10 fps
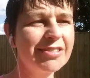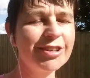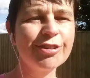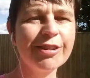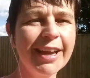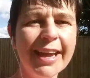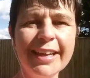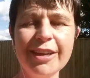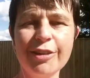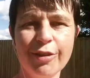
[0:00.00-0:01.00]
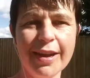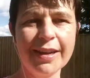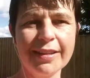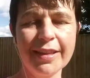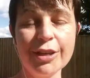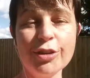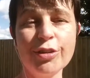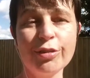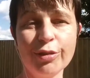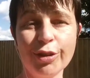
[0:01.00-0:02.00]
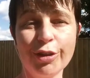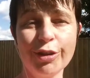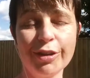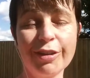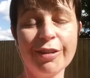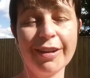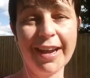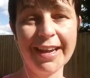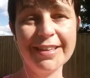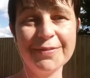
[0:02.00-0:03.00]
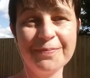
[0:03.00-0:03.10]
creating greater than you thought you could create.